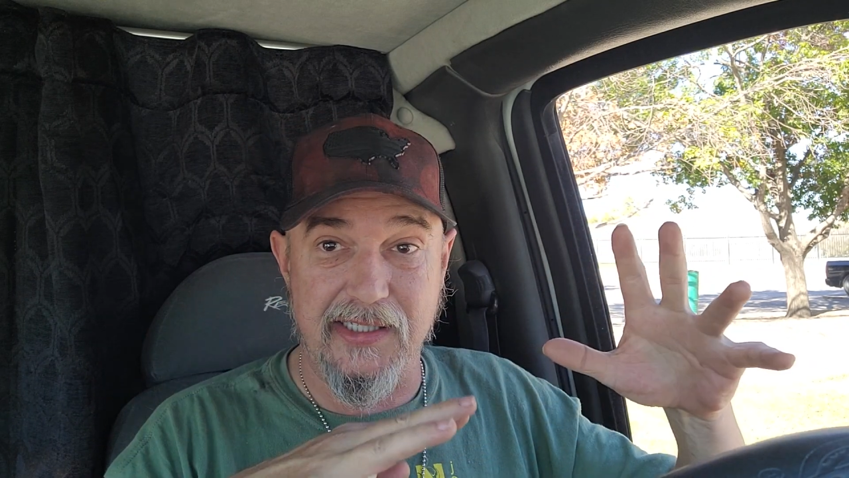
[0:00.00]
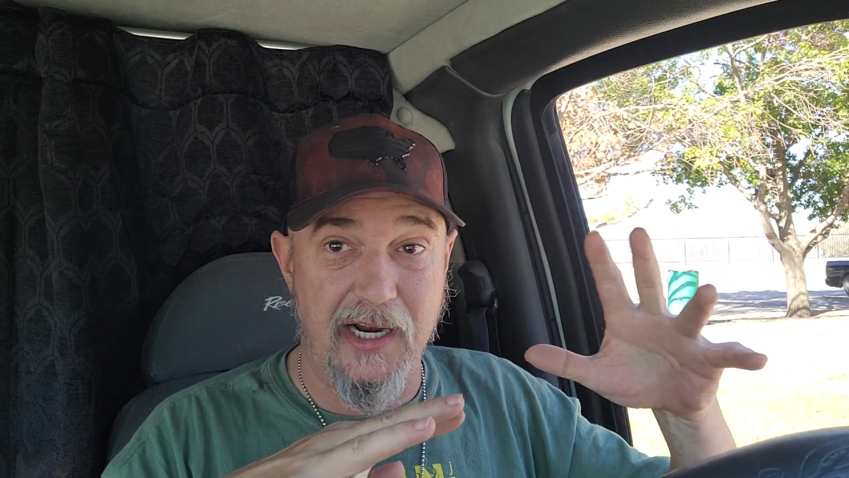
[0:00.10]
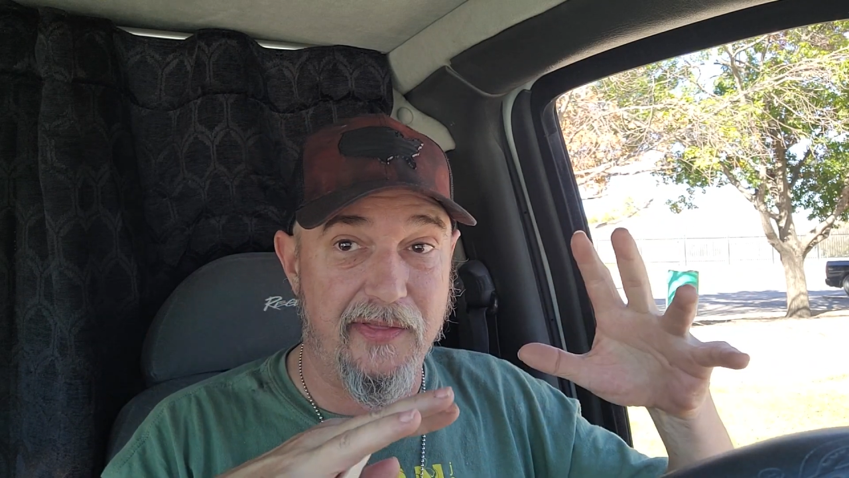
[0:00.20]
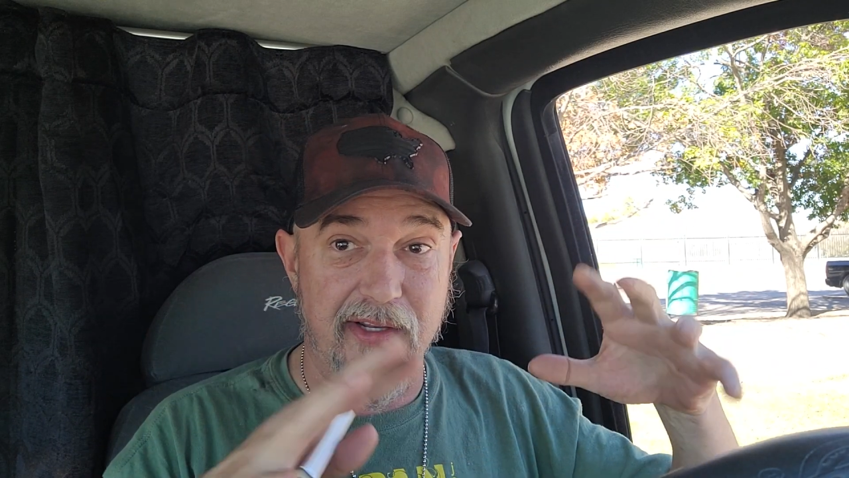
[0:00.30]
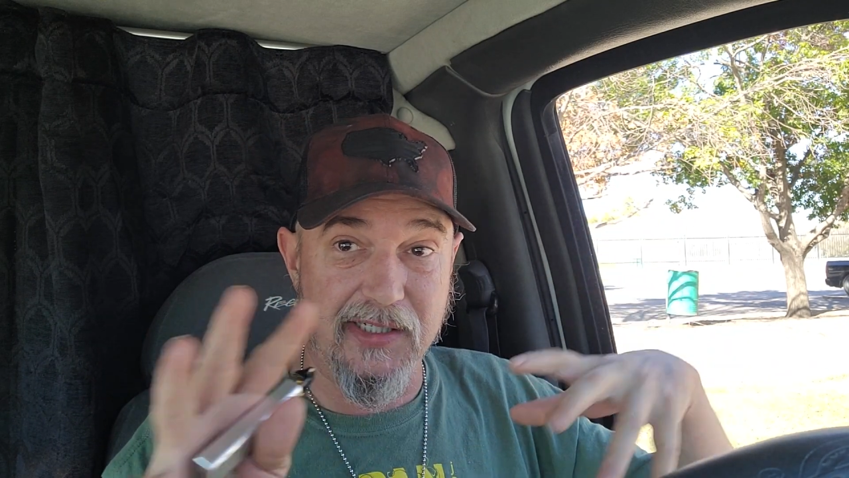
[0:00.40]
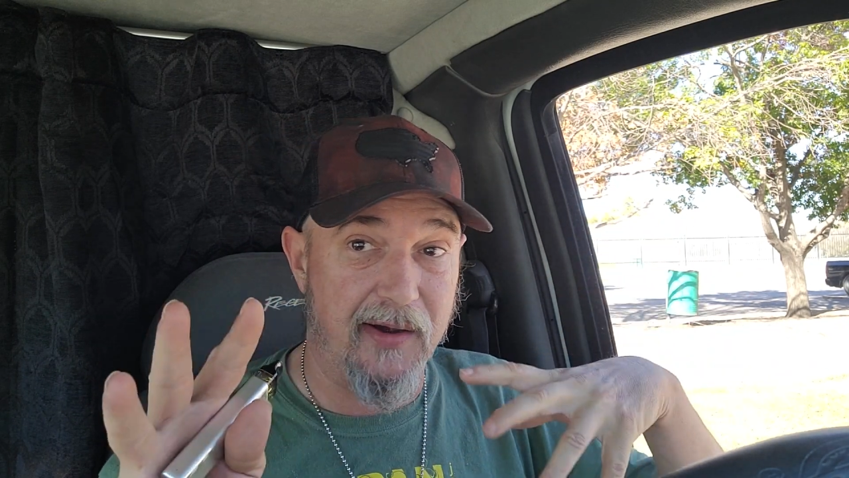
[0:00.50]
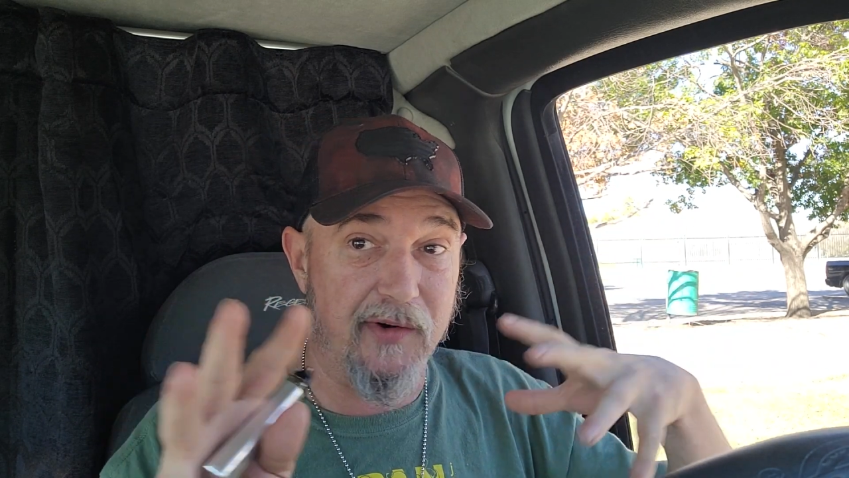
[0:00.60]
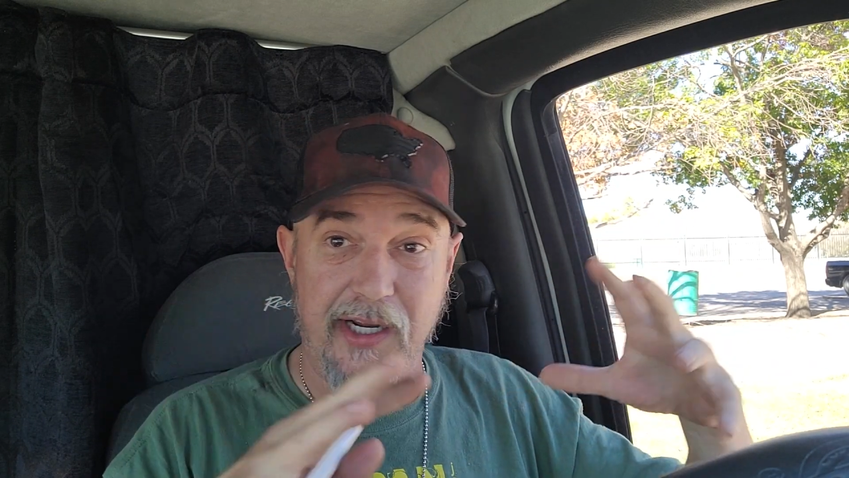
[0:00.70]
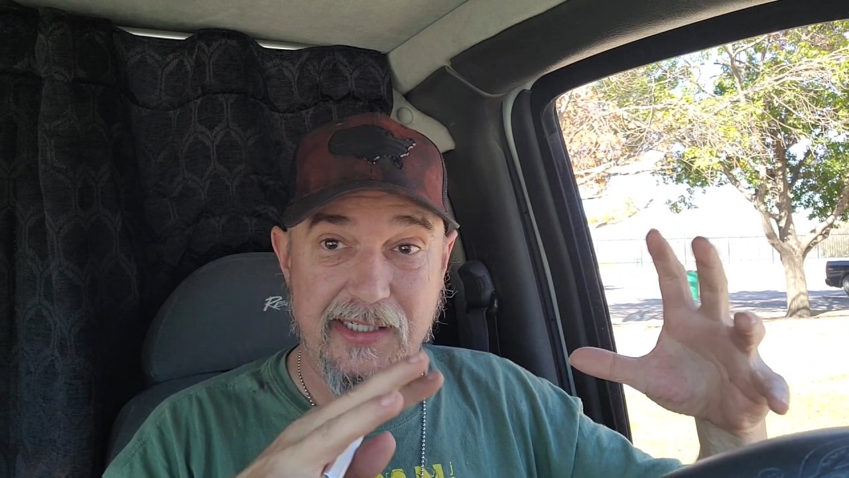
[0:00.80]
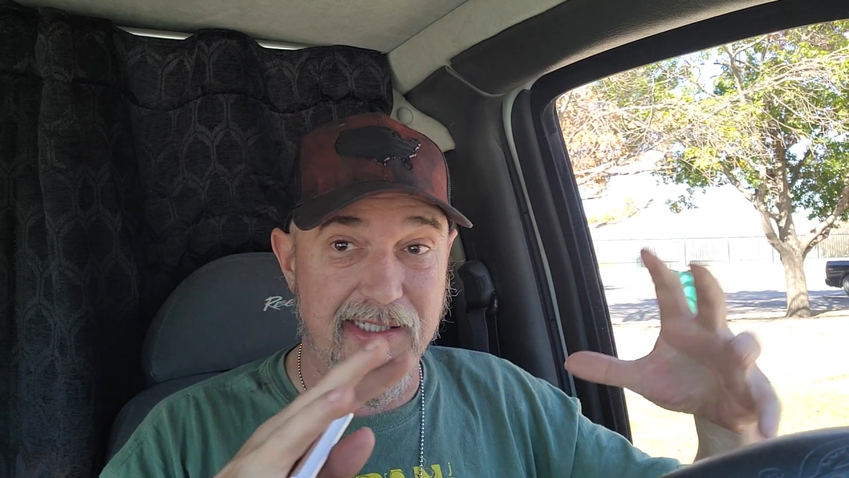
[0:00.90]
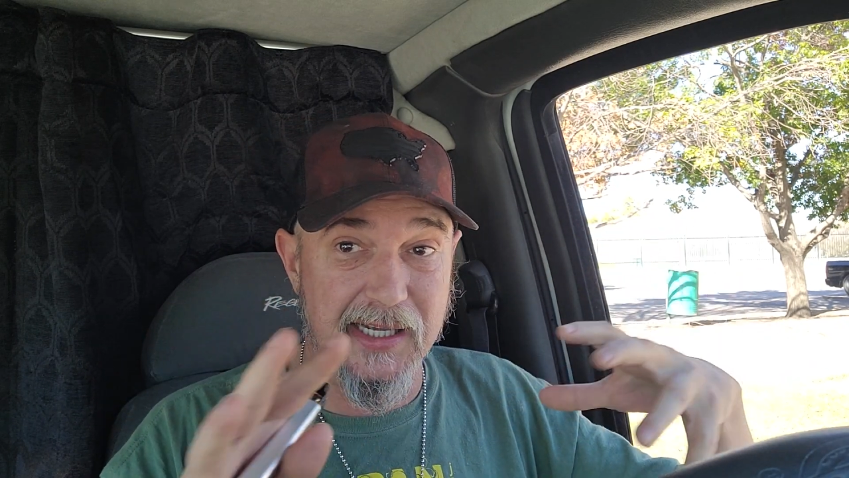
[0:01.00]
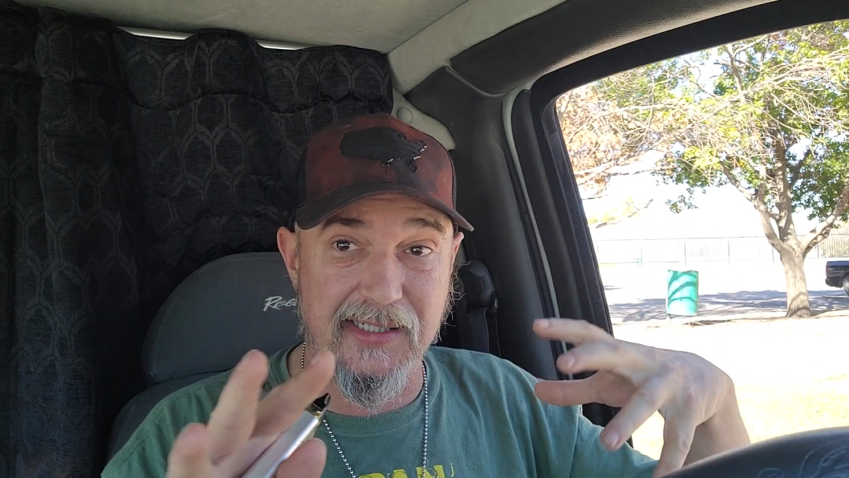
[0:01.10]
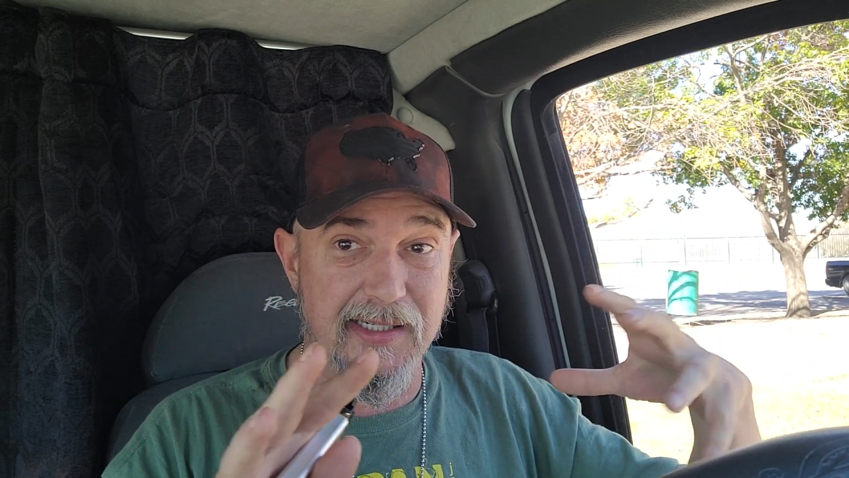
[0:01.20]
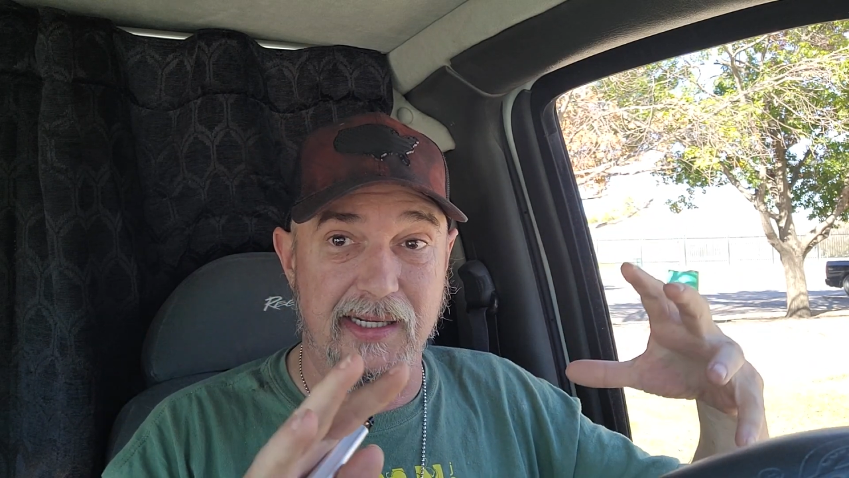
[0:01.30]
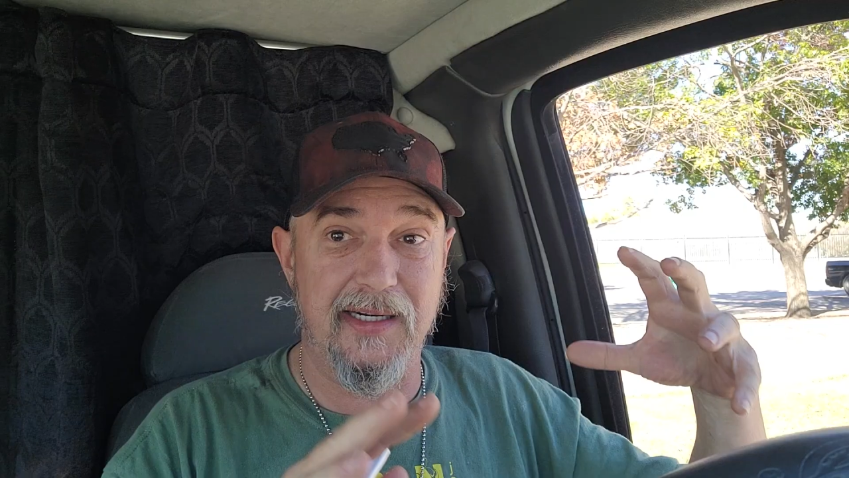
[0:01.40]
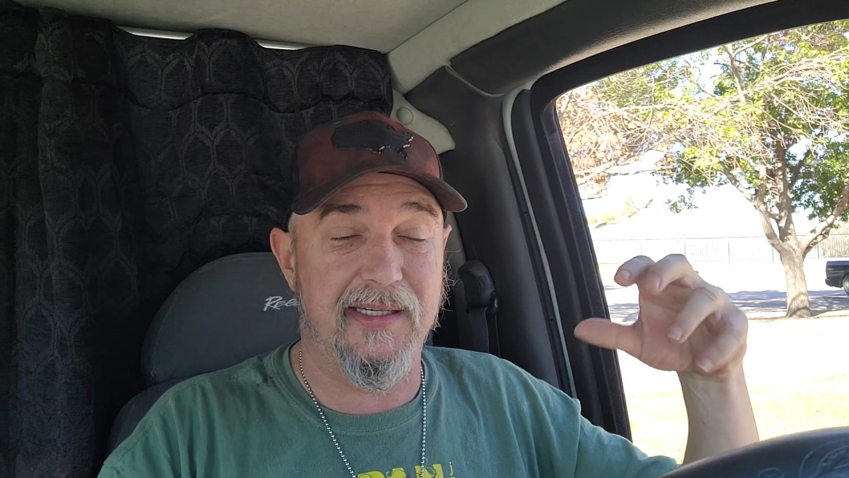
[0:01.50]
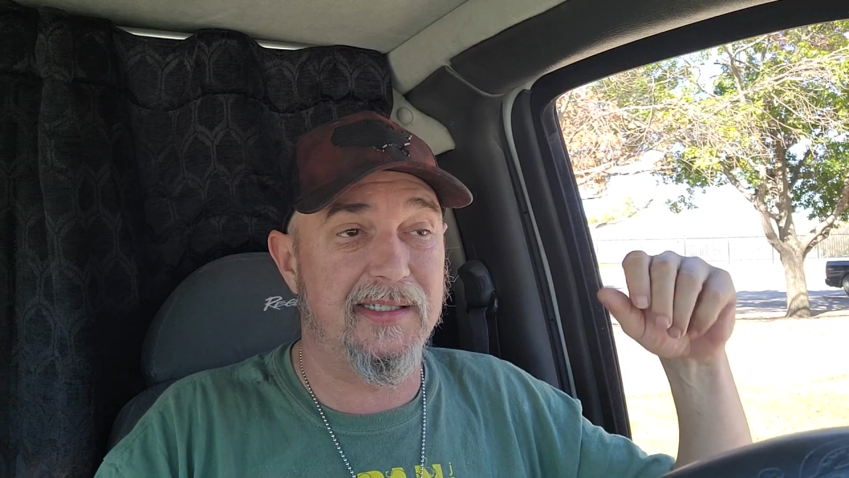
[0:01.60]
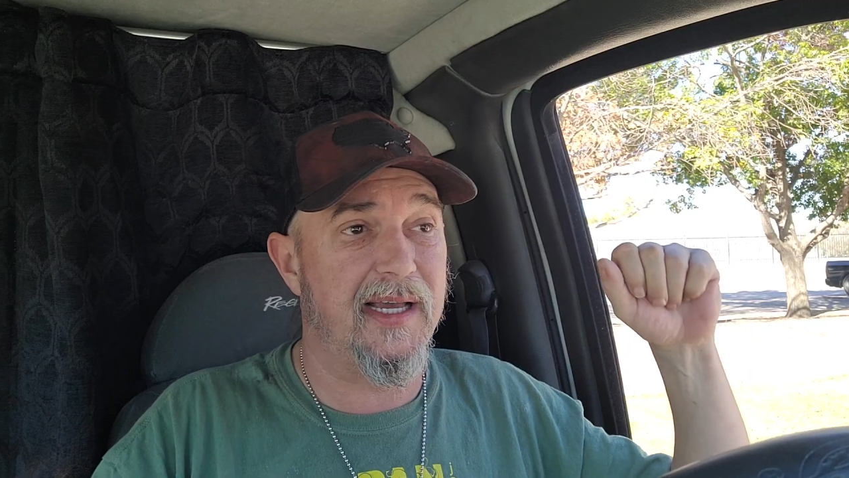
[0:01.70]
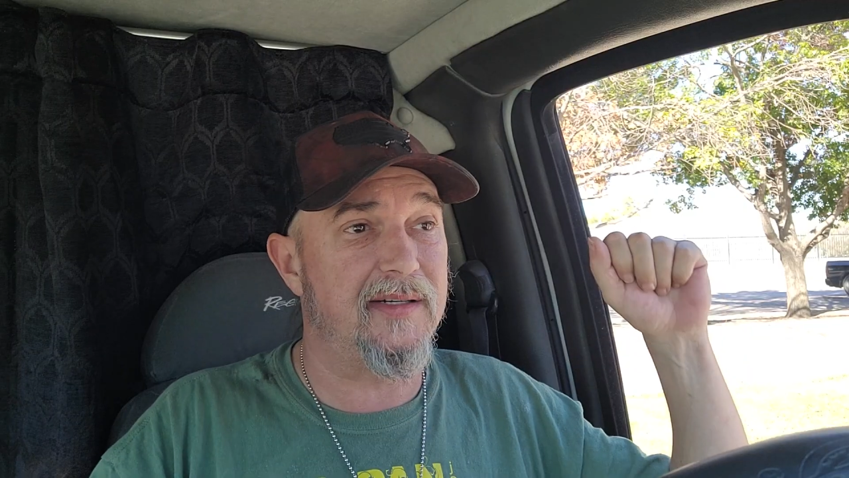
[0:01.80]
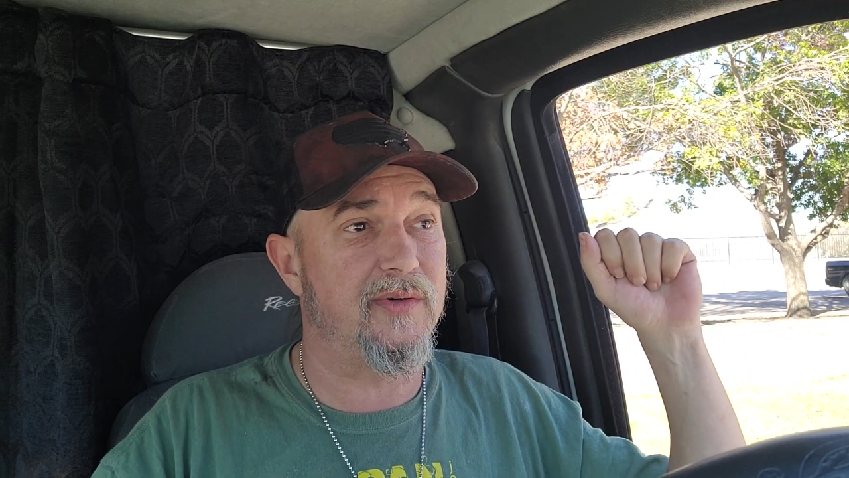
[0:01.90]
nothing's ever consistent,
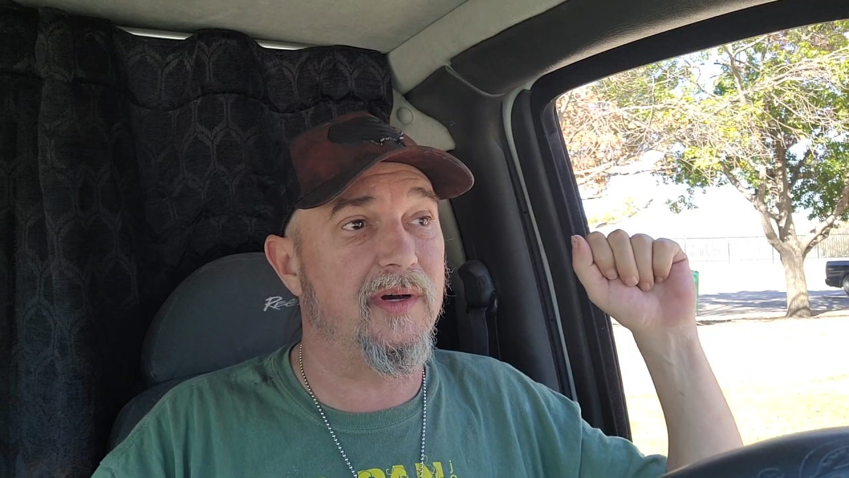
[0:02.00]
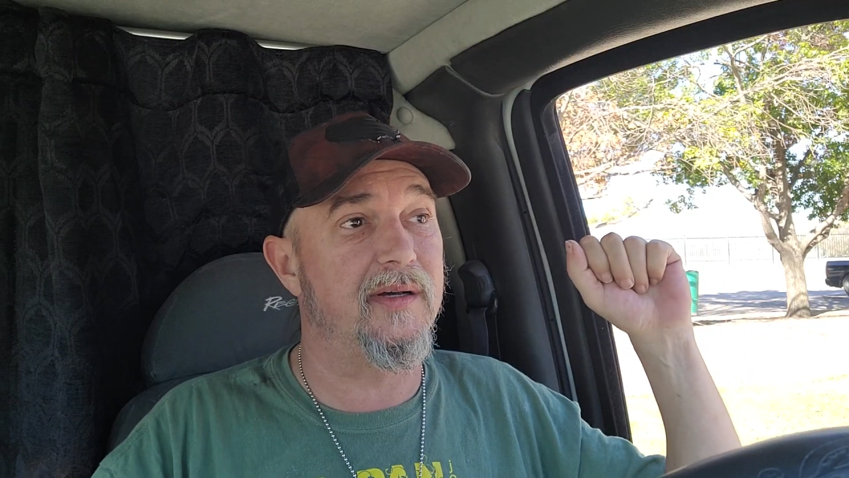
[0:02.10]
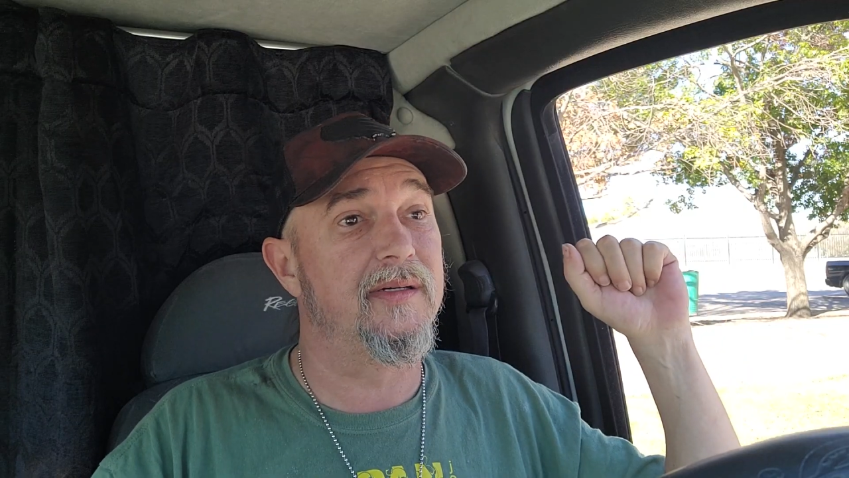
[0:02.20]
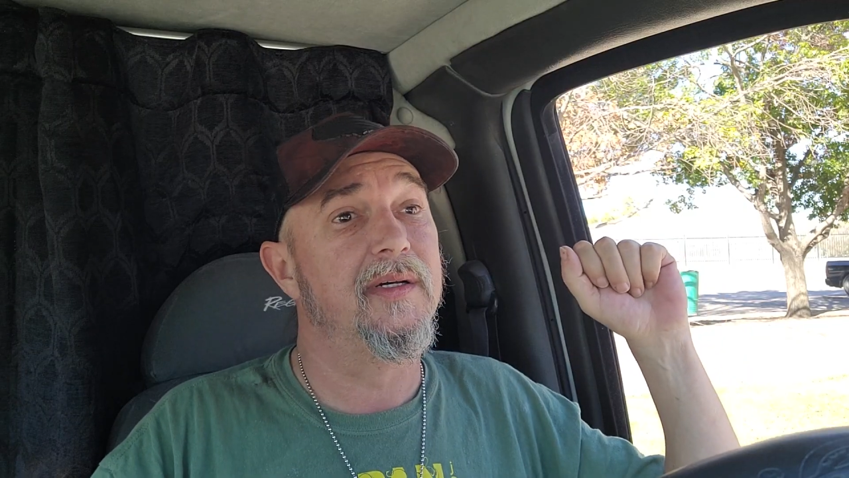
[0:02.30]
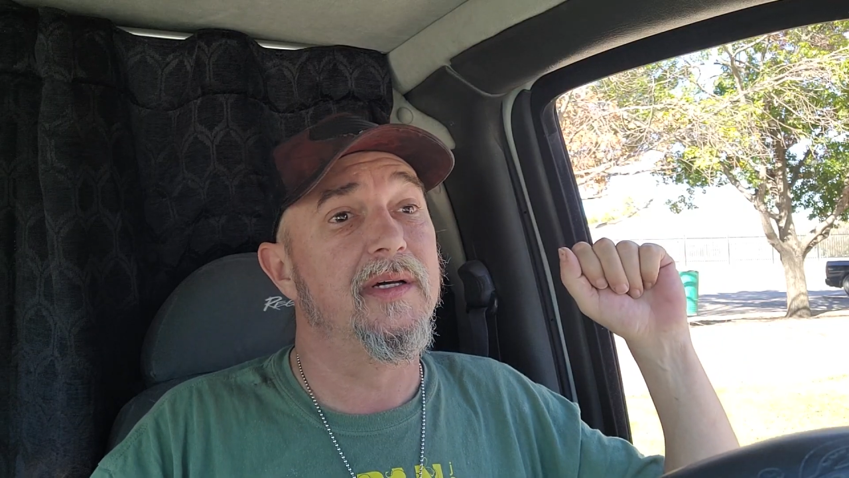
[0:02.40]
etc.,